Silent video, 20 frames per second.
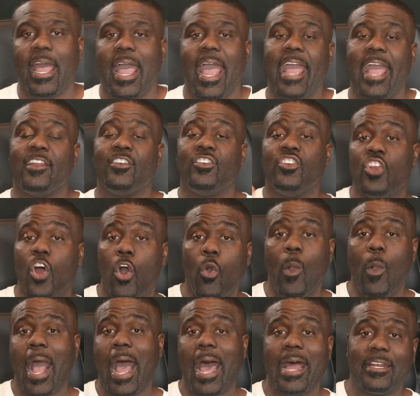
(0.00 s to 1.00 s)
and know
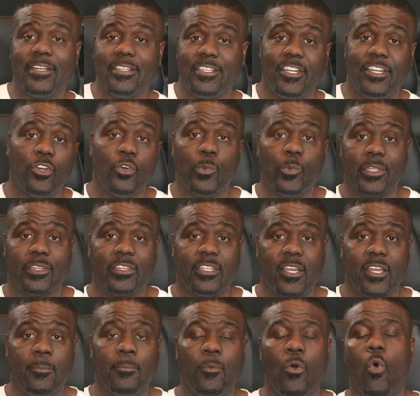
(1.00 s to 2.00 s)
how to deal with
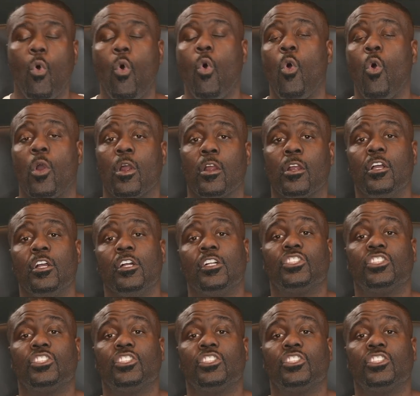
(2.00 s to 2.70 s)
them or